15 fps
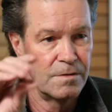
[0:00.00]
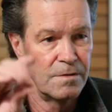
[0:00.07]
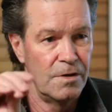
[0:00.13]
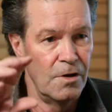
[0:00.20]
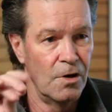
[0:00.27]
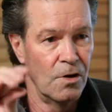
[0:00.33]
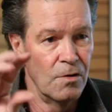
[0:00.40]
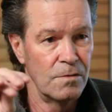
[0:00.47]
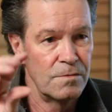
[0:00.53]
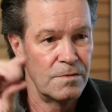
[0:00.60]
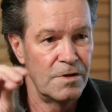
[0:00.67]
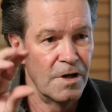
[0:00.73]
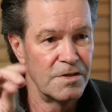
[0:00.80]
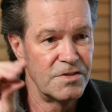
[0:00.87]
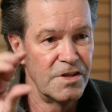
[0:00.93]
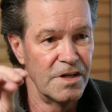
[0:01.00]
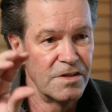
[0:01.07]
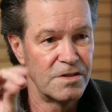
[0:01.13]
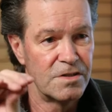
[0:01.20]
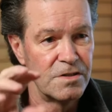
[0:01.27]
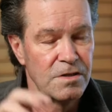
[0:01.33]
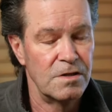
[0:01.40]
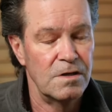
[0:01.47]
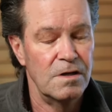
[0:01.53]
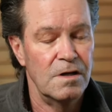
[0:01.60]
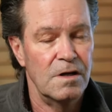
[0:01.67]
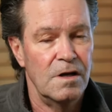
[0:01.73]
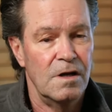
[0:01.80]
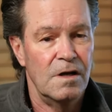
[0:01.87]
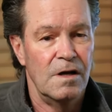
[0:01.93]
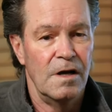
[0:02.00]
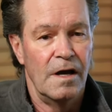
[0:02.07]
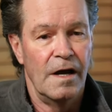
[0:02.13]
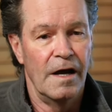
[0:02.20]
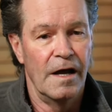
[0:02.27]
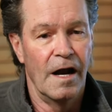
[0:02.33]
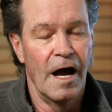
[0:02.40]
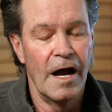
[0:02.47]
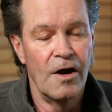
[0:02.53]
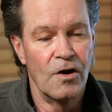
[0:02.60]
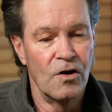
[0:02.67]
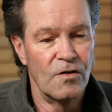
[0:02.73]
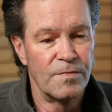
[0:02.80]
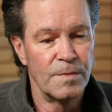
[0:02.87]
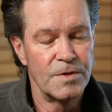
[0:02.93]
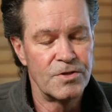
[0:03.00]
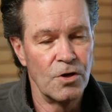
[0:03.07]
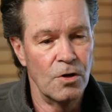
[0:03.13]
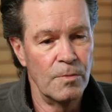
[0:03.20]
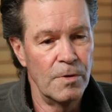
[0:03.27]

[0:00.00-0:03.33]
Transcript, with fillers: you know, does this. And I heard from so